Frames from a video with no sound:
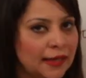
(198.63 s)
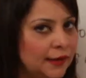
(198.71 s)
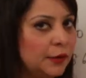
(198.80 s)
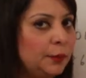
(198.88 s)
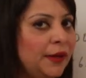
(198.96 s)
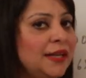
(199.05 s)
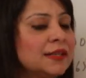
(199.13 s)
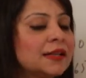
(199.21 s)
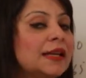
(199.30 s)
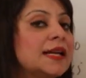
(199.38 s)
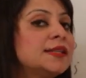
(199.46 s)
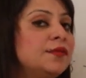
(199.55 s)
I will repeat,
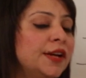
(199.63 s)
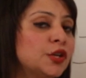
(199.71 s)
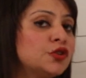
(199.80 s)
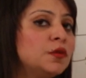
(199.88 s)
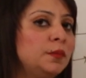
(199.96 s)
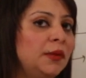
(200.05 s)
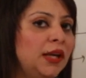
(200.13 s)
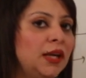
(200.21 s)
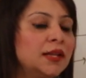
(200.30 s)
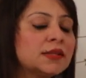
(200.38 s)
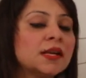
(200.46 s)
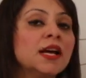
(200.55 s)
classification
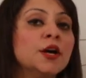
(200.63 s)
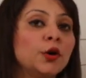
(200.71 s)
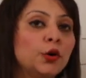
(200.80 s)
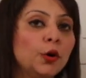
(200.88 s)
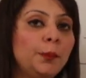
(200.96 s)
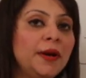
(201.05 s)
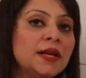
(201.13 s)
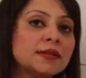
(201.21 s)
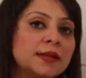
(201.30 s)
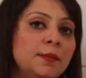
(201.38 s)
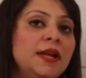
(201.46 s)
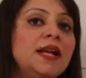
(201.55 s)
means grouping
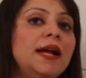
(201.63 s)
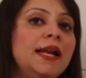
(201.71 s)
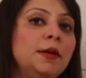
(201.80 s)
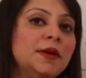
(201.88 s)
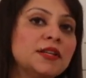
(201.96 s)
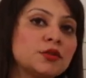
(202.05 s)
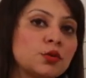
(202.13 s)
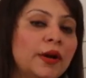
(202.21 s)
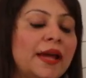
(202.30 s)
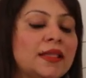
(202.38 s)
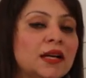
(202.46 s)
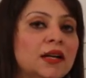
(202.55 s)
similar elements
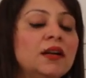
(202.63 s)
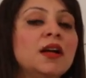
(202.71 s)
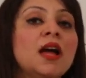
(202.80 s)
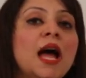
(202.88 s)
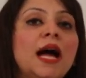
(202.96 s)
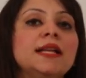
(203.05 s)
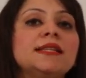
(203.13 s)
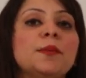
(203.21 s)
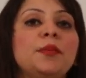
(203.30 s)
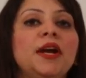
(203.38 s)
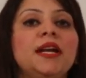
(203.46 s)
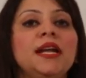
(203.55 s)
together and
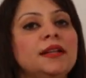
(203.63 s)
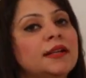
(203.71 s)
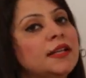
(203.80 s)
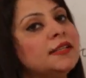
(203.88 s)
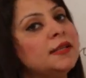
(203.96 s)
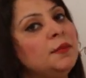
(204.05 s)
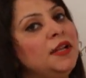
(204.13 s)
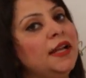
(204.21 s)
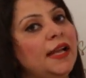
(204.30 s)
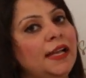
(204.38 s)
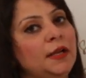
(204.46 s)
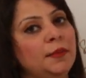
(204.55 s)
separating the dissimilar
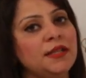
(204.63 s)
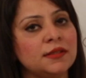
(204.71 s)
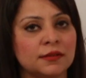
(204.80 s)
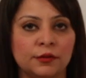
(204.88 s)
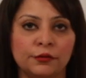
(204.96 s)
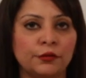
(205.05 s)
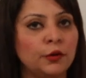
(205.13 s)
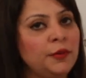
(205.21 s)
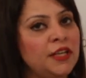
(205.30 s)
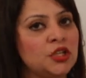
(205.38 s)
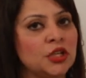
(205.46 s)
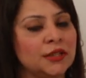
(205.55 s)
elements from
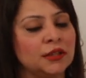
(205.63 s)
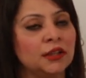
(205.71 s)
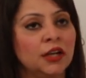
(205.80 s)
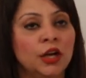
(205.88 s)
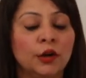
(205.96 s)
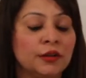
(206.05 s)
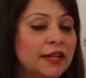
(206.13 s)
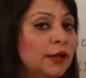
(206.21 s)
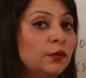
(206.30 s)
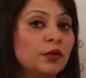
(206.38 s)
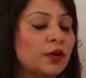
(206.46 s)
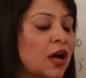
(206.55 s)
each other.
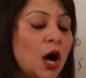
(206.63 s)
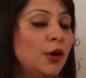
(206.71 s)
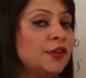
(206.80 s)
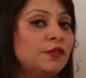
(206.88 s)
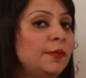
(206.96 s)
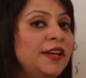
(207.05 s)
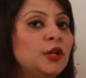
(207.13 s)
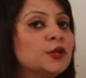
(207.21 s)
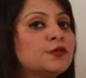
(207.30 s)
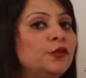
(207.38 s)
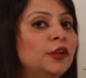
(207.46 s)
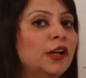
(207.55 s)
Then uh, how it will be
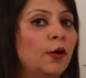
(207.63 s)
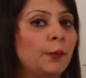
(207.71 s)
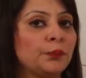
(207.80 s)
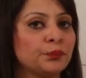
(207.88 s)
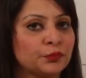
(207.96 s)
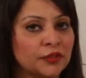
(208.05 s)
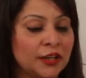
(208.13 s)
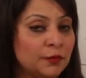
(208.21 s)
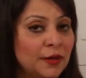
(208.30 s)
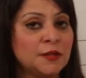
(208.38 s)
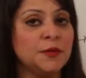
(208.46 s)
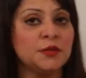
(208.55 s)
useful now? It
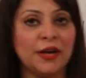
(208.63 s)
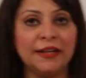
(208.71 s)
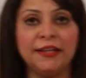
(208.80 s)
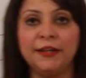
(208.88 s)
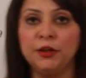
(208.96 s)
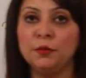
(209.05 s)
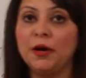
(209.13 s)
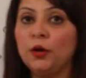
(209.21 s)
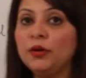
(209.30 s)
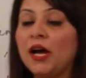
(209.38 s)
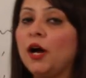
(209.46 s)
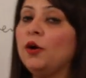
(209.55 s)
must be striking in your
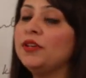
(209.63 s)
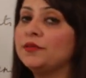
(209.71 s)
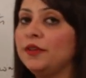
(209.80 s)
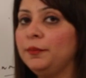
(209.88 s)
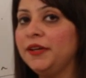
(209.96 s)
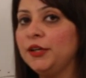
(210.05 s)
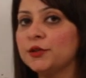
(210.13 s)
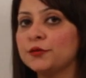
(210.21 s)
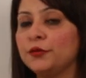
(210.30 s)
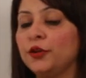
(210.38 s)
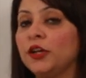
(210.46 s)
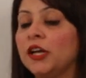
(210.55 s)
mind how it will be
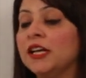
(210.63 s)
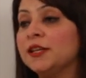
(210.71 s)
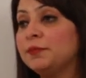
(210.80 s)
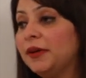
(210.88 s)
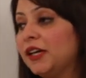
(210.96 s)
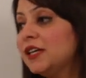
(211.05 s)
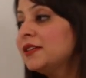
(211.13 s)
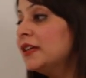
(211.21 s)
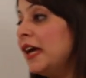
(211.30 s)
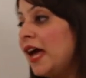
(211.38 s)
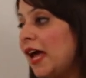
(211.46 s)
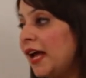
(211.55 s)
useful, because
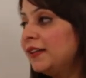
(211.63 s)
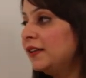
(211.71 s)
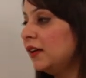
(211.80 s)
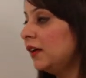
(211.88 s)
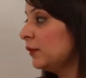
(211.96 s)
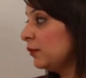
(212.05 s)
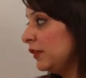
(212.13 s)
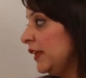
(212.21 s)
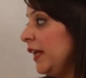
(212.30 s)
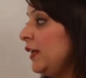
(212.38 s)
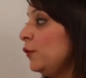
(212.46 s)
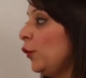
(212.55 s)
at the,
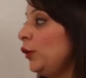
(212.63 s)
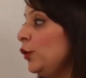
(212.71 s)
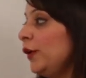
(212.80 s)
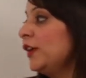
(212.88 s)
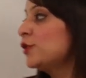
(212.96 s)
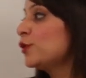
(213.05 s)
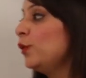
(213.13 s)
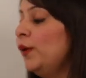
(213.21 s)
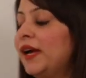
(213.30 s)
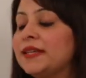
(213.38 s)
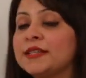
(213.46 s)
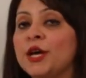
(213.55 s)
then what you can do
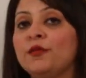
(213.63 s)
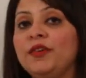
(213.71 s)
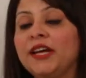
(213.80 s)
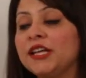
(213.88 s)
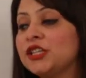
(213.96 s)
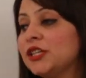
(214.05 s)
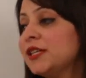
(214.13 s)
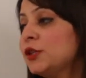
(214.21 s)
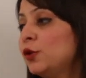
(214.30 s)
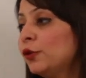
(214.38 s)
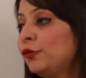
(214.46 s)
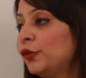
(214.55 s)
is, we can just
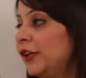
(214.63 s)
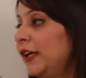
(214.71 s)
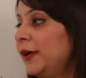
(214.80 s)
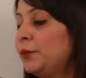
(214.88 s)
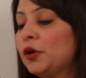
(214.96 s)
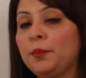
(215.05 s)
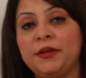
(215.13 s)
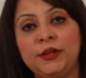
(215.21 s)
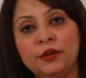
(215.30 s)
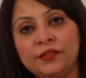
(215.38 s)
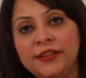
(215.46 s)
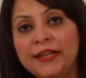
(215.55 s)
look for the property
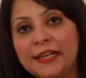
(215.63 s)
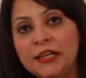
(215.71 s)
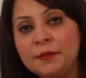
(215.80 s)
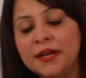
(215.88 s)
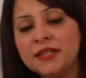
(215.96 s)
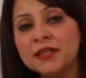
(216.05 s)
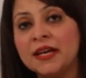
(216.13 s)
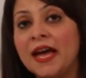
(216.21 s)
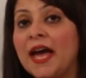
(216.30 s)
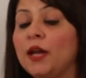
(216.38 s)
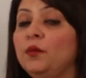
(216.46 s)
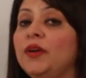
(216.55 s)
of the element
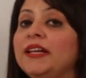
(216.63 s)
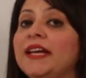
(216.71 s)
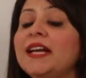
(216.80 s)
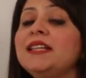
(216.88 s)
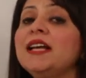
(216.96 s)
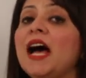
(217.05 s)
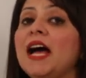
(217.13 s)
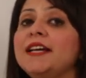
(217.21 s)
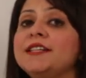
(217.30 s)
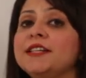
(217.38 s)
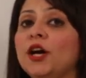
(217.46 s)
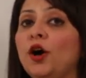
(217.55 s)
and we will get the
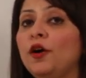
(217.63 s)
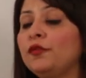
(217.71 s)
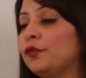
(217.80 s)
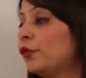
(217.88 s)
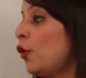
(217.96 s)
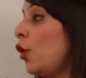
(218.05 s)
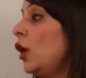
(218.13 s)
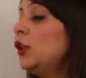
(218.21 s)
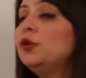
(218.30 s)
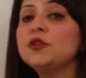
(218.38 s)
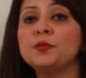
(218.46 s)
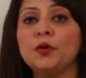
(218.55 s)
idea of all
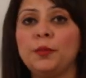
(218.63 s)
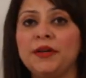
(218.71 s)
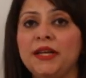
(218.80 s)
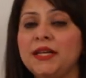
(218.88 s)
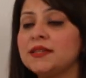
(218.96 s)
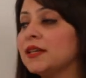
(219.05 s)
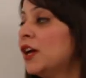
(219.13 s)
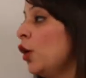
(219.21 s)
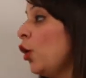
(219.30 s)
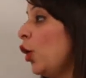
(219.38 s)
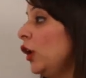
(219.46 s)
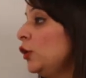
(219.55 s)
those properties,
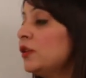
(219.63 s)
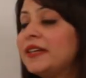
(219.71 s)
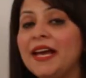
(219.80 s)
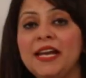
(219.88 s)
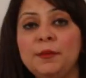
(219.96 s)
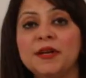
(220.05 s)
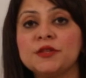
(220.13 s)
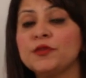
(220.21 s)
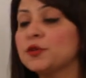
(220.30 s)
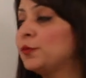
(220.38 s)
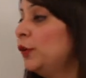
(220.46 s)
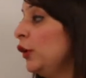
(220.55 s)
all those elements
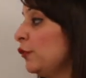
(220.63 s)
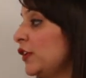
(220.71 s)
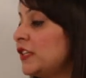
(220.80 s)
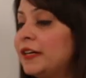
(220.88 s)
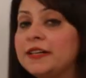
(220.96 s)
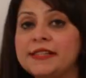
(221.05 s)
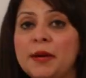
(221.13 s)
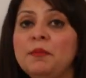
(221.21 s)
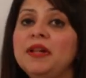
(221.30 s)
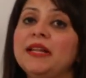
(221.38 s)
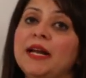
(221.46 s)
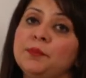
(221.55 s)
which, will, which
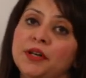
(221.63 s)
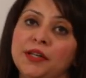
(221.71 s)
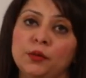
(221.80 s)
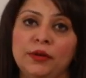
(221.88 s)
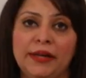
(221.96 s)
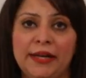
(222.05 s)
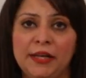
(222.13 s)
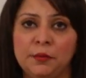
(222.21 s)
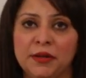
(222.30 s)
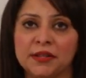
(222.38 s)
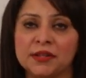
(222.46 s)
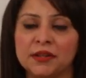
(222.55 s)
resemble that particular
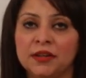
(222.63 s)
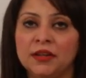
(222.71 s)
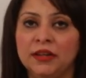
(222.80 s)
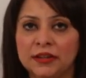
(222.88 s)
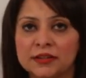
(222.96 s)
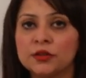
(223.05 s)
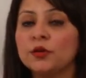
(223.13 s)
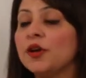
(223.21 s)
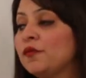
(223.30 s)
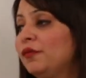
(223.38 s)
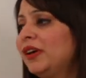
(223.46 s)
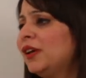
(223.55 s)
element. So
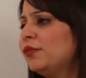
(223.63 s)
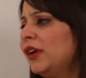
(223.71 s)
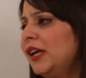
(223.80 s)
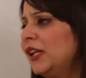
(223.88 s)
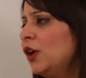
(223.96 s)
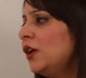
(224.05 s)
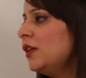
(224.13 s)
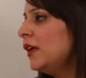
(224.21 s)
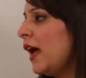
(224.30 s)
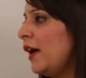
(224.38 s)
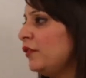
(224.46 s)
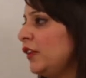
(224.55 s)
we, we cannot
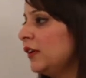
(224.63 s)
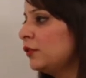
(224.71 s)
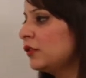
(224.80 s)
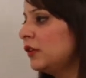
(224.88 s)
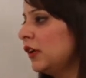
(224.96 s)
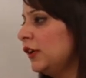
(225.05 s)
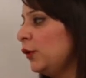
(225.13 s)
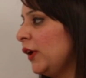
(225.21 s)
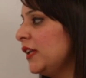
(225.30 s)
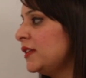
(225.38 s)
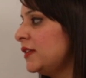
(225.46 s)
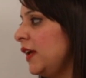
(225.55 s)
have the, the, you
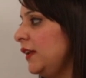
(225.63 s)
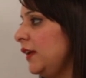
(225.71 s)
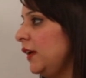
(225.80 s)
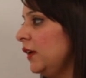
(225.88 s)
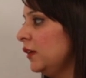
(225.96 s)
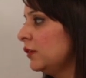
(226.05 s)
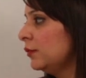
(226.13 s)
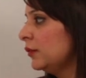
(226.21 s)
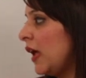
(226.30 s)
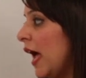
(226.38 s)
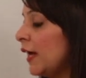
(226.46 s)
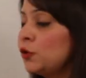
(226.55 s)
can say
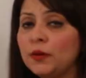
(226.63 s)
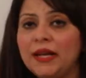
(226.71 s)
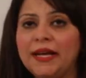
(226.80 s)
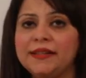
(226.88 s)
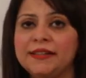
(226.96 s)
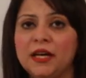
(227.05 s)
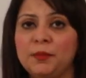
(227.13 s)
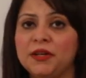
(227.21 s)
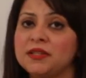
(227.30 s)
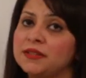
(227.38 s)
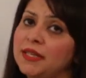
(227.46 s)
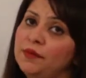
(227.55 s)
the actual idea,
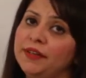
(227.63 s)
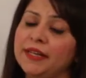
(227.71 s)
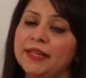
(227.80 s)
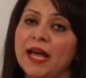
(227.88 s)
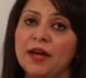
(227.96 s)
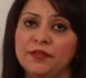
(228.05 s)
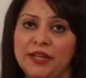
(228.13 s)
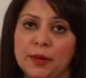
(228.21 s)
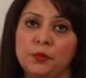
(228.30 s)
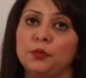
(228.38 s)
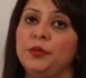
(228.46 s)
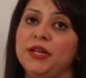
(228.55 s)
but still we can have the
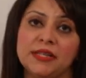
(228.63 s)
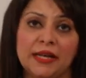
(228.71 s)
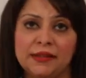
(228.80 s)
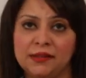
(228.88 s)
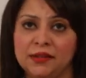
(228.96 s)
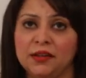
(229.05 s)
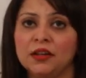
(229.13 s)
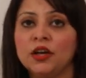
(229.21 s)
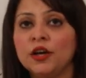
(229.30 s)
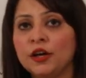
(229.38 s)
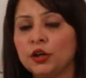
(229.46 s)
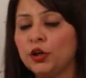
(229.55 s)
appropriate idea
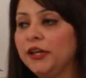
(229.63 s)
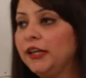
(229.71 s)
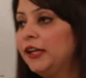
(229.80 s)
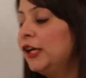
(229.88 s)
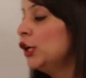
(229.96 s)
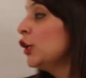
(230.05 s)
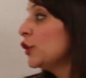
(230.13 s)
accordingly.